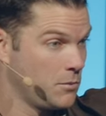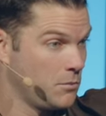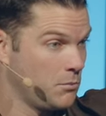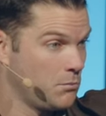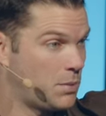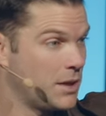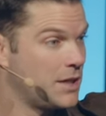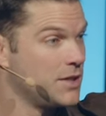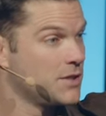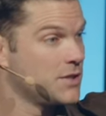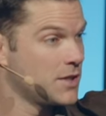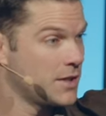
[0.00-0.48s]

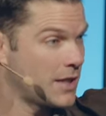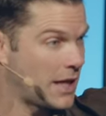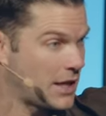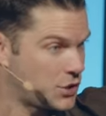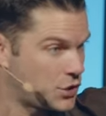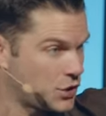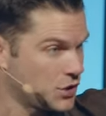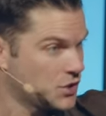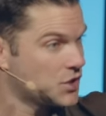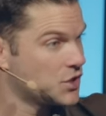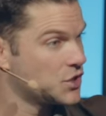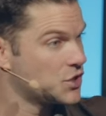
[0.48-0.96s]
But isn't that
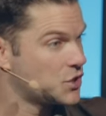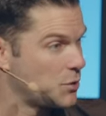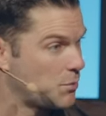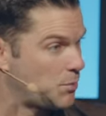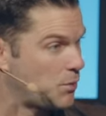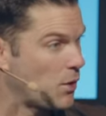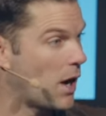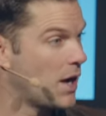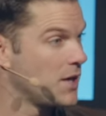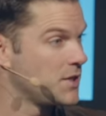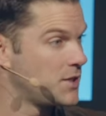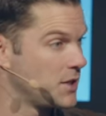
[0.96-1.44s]
just as
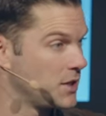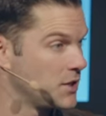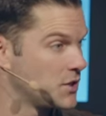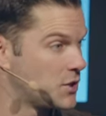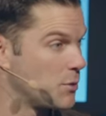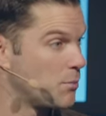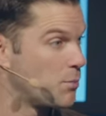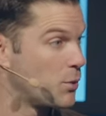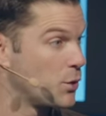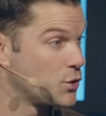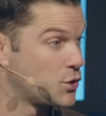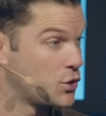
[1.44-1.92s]
surprising as
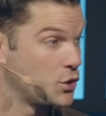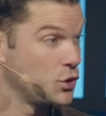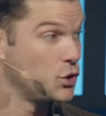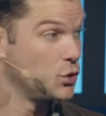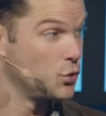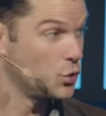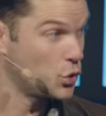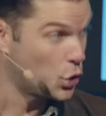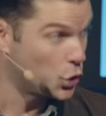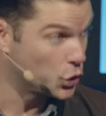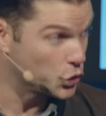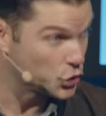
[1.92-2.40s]
the person
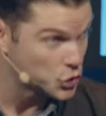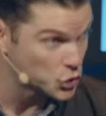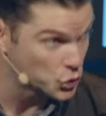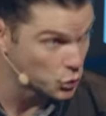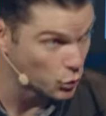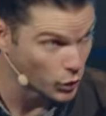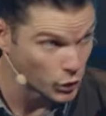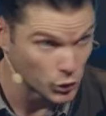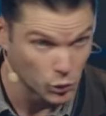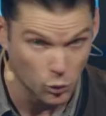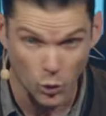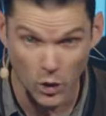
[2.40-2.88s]
you could have
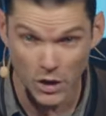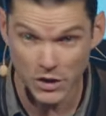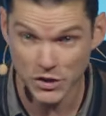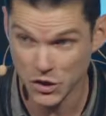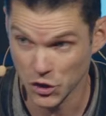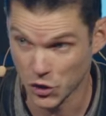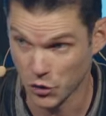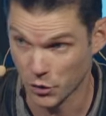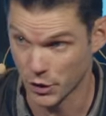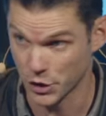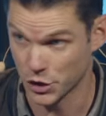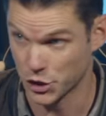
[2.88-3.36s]
sworn was
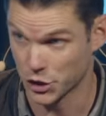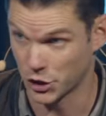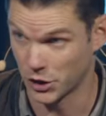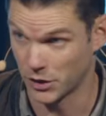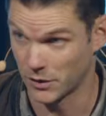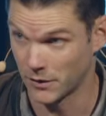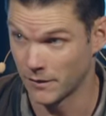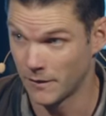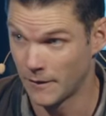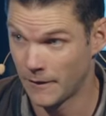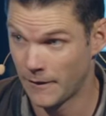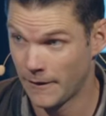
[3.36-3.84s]
a
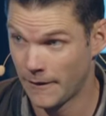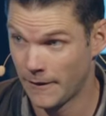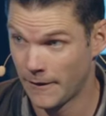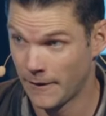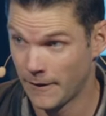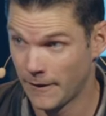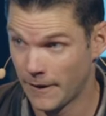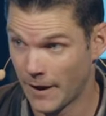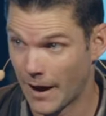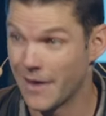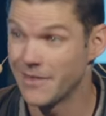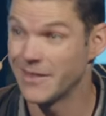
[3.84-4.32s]
Christian
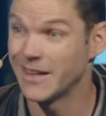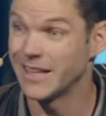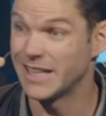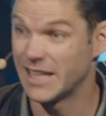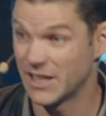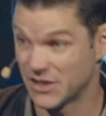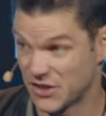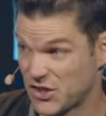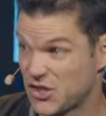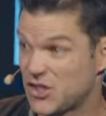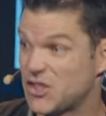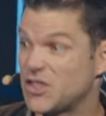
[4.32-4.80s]
and then
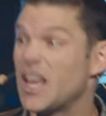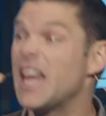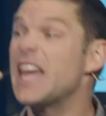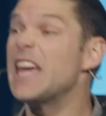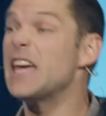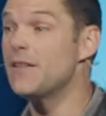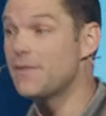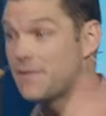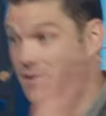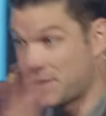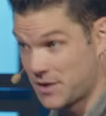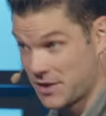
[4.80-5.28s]
gets
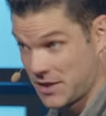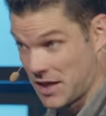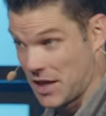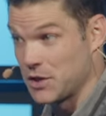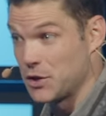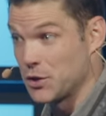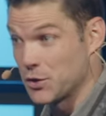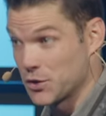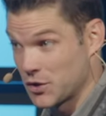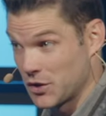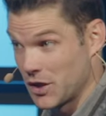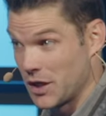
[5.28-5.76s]
saved
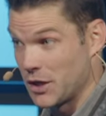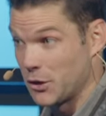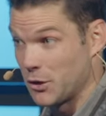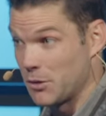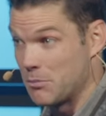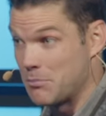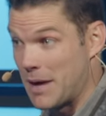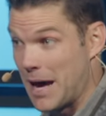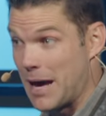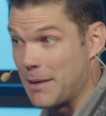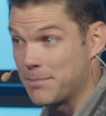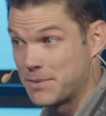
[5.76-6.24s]
10 years later
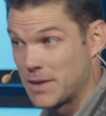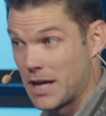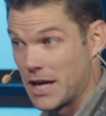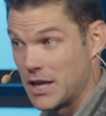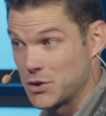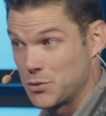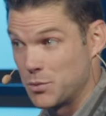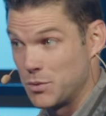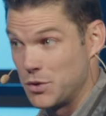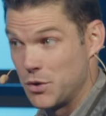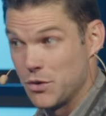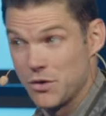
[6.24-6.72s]
and
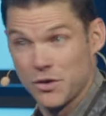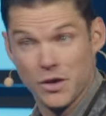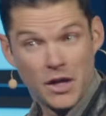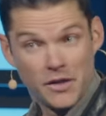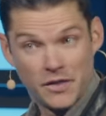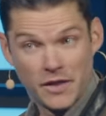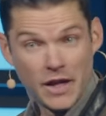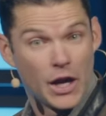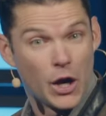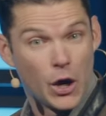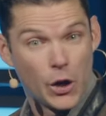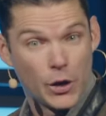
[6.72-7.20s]
baptized when you
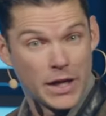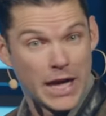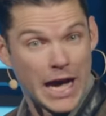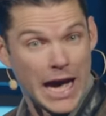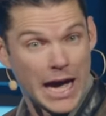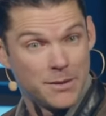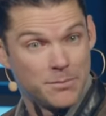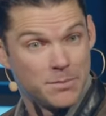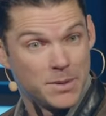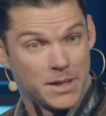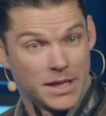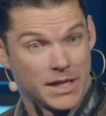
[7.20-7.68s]
thought they already
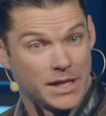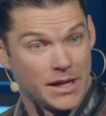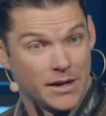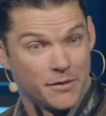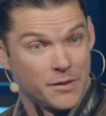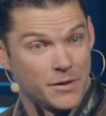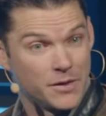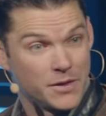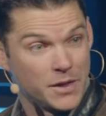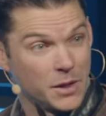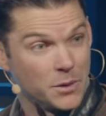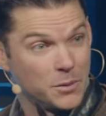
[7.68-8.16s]
had been and
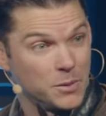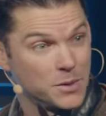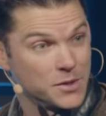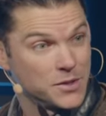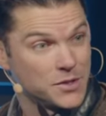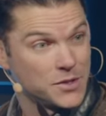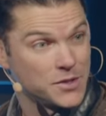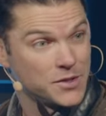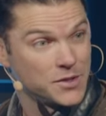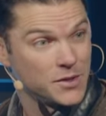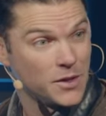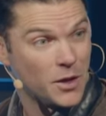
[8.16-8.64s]
everything
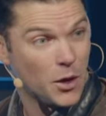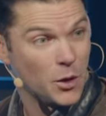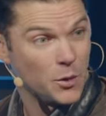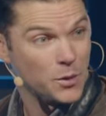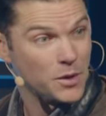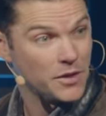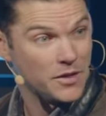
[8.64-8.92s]
was already